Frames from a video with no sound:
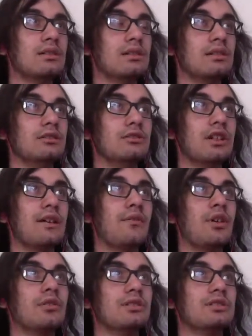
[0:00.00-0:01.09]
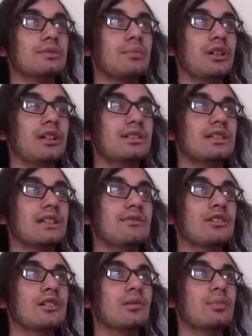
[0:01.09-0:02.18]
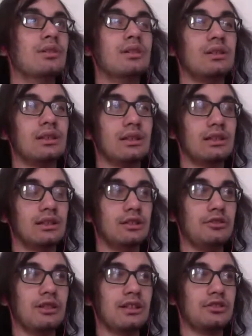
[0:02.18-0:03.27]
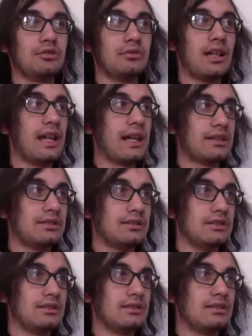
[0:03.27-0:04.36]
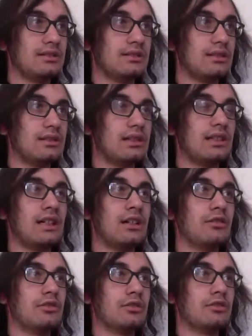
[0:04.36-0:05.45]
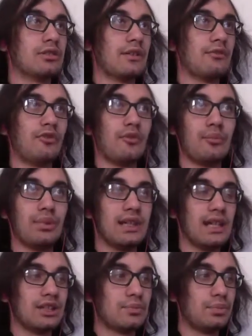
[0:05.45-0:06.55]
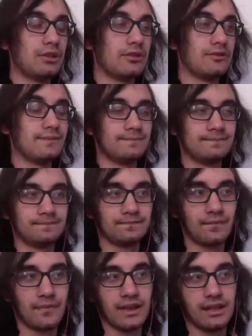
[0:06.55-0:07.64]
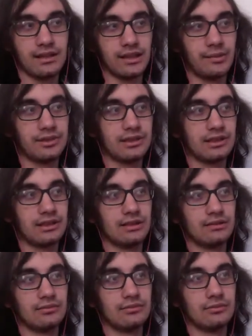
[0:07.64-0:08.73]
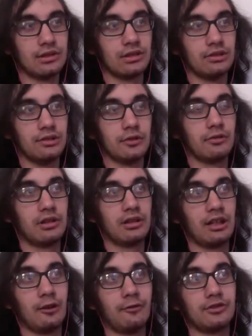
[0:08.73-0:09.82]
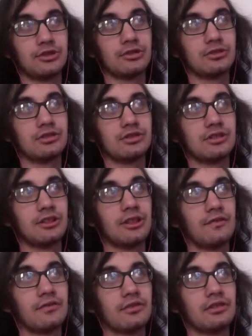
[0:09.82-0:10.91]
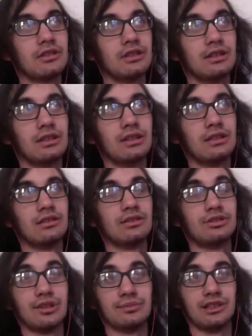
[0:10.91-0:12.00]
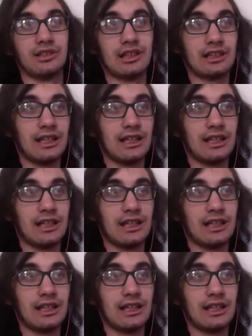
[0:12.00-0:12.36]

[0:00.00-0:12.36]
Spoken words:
like you could have all this money saved up, and then you get into an accident, and now you're left with a big ass bill. I'm thinking, you know what? Health insurance should cover something like